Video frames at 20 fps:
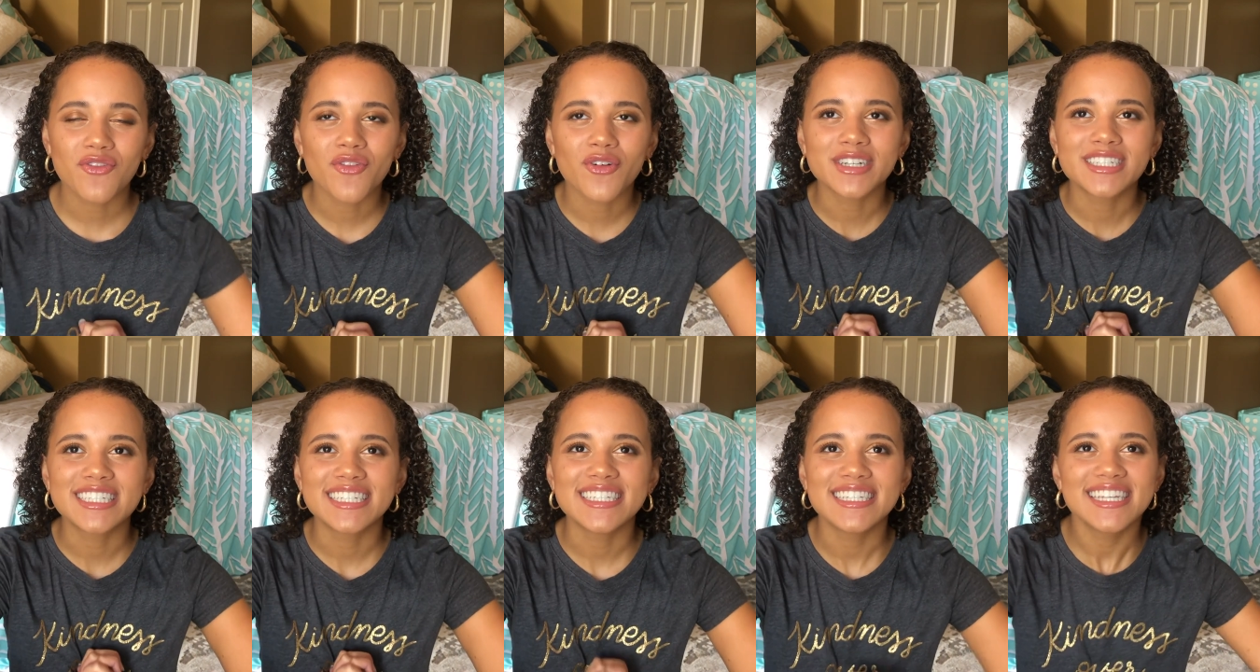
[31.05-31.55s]
For
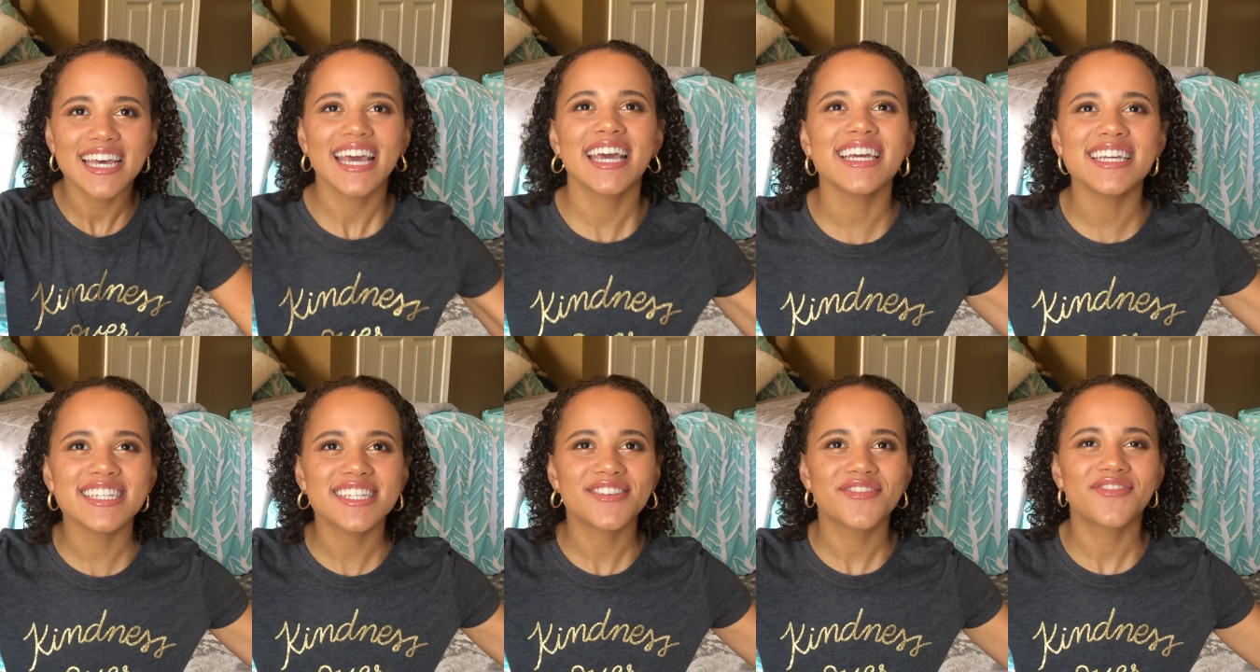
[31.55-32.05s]

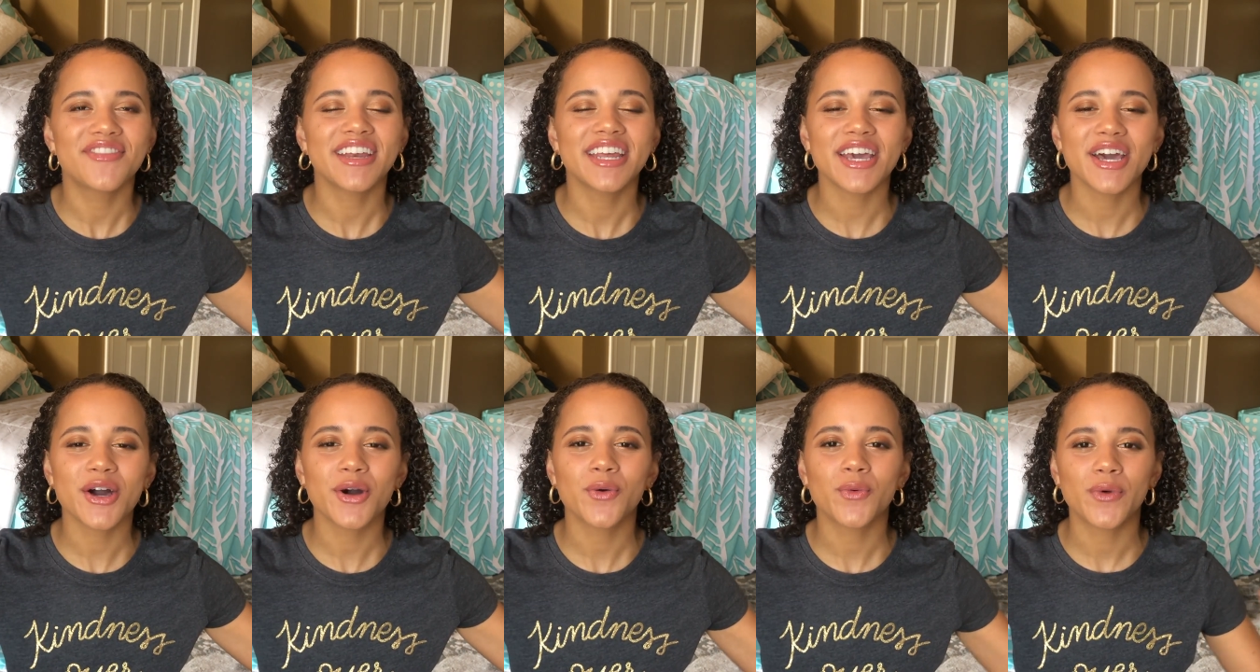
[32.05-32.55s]
today's
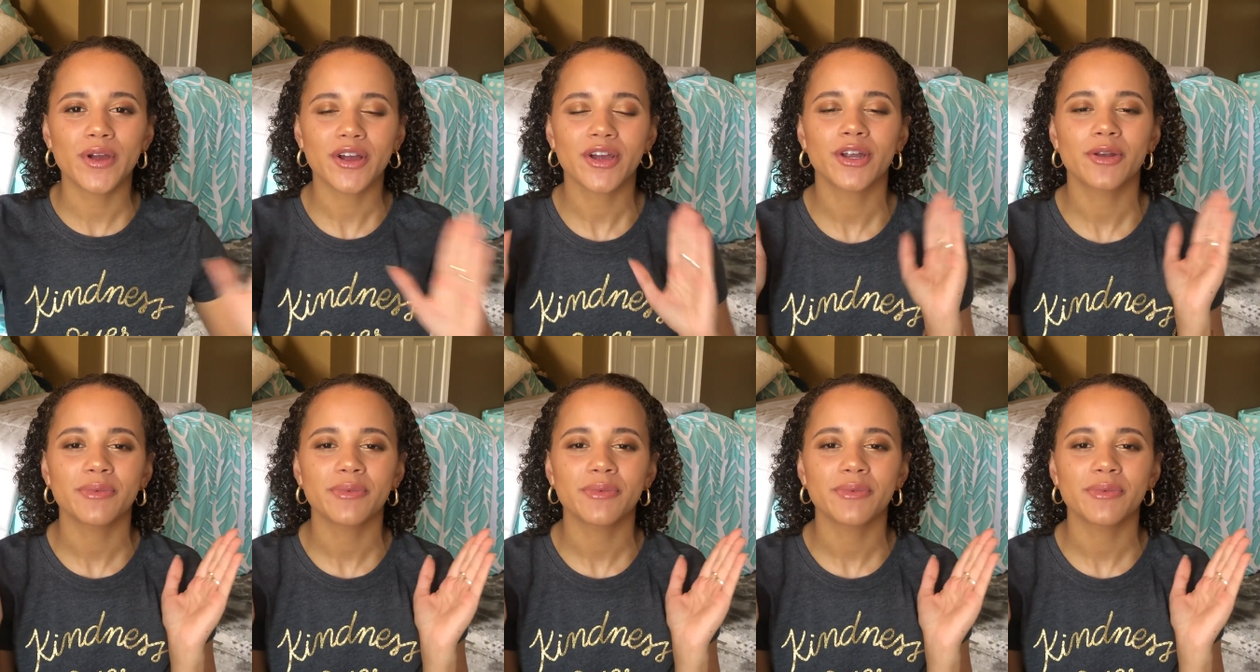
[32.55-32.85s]
video, we are gonna